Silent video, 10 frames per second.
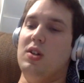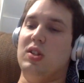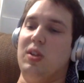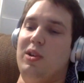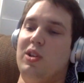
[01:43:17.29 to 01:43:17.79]

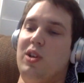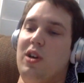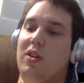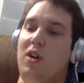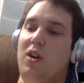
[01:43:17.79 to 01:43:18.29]
Someone
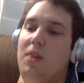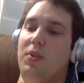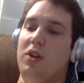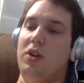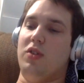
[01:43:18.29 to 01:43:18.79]
got caught
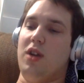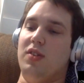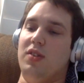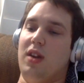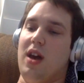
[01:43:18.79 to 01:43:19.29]

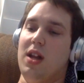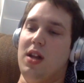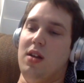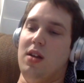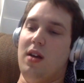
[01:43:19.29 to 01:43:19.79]
plagiarizing.
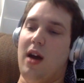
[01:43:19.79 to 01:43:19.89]
Edit.